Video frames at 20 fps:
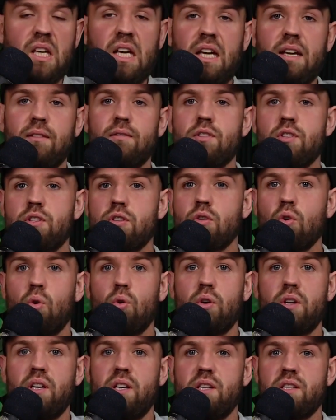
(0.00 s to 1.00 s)
even
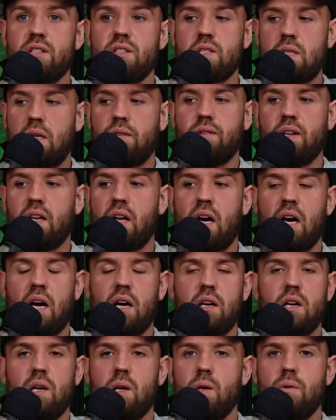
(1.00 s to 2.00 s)
stories and stuff like
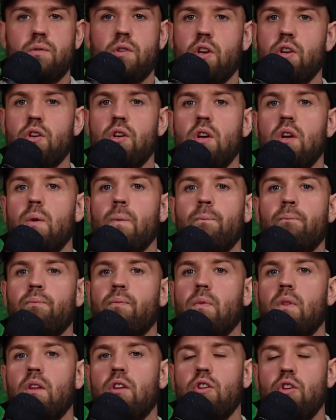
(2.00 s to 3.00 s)
that. Dude,
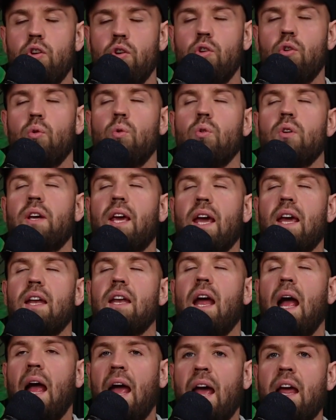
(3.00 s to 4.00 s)
you don't
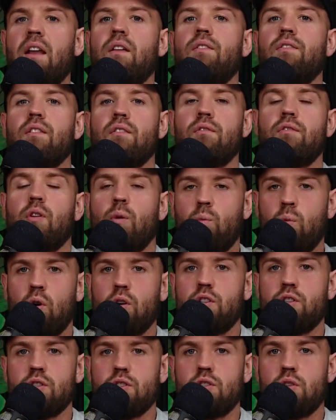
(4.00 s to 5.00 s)
gain anything from
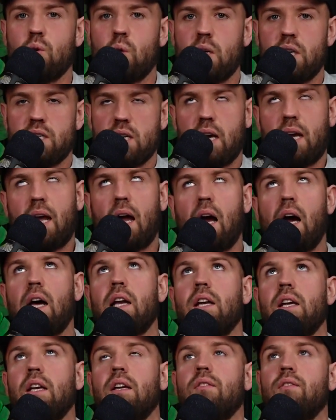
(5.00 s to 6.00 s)
watching stories. I
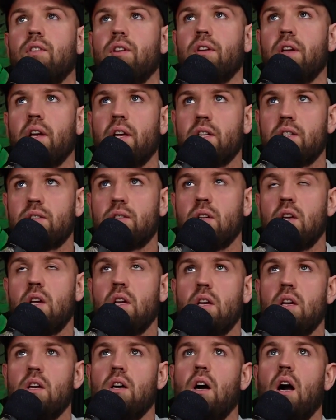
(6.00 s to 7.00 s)
can't even... Ex
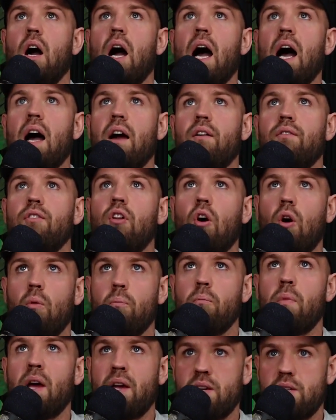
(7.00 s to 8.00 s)
I have not
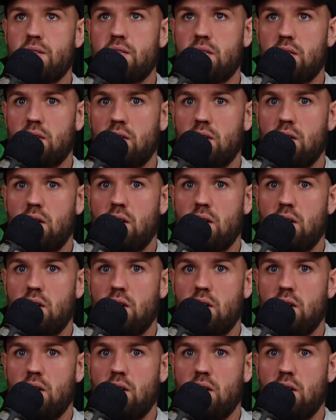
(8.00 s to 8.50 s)
missed